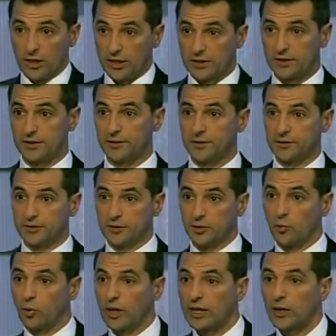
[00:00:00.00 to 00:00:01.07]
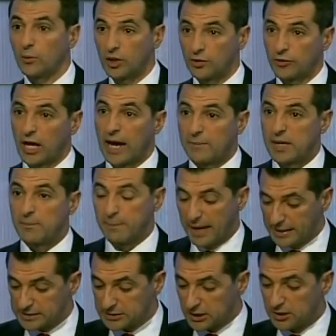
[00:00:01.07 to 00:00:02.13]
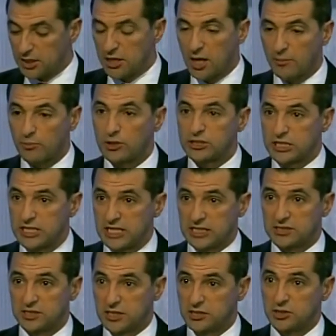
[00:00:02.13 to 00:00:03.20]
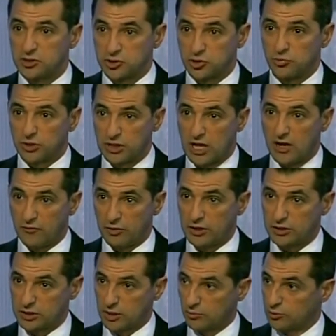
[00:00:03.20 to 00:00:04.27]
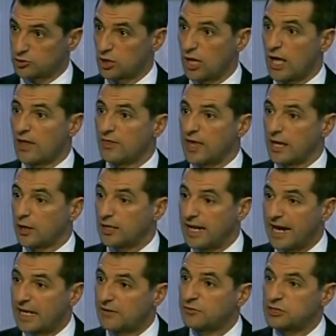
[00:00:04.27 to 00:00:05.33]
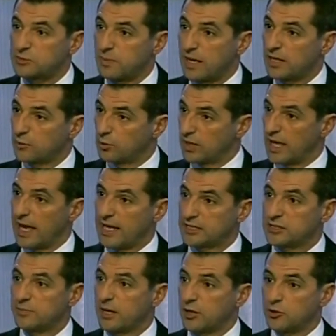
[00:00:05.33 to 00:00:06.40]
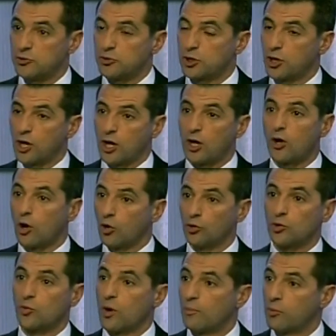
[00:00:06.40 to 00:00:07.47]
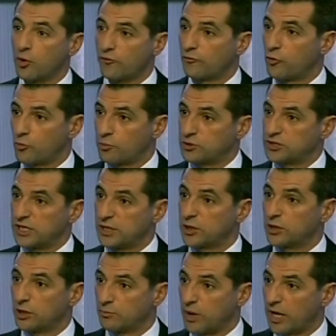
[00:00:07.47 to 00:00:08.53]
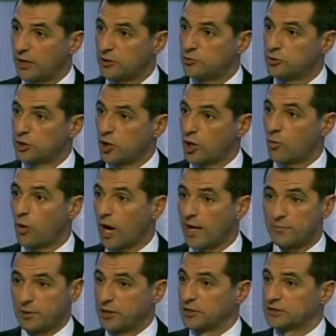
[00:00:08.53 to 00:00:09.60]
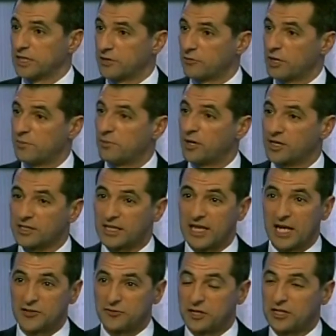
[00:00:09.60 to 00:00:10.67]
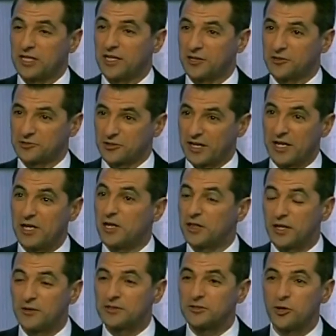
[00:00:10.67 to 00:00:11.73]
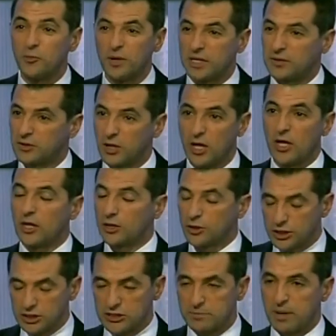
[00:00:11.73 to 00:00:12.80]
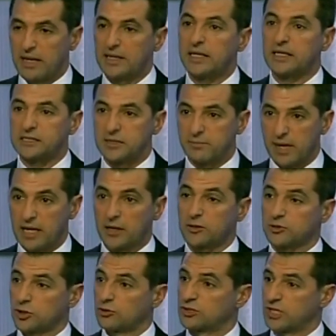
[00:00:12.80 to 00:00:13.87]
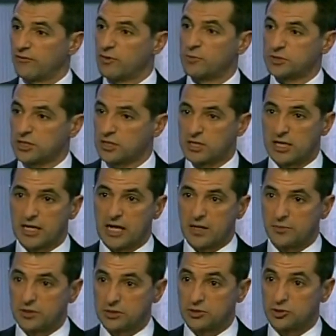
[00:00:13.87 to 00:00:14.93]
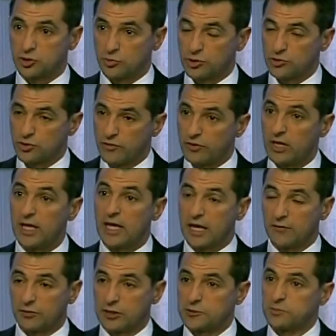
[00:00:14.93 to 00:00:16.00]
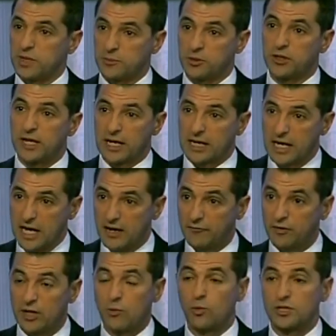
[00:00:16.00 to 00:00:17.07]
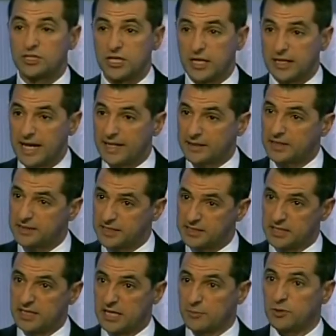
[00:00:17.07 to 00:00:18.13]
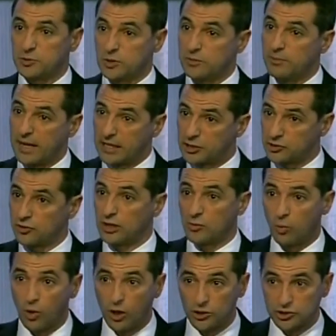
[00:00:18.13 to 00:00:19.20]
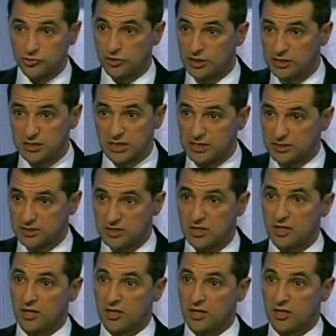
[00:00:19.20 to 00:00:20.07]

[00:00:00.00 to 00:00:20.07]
Will it? I mean, based on the numbers in yesterday's consumer confidence numbers, they are not even spending. When they asked about a new car, only 1.4% are going to buy a new car. Why? Because they already bought it in cash for clunkers, right? There is nobody. The spending is the main concern. 70% of the economy is consumer driven. If these people are not confident, which they're not, the disconnect between Main Street and Wall Street exists.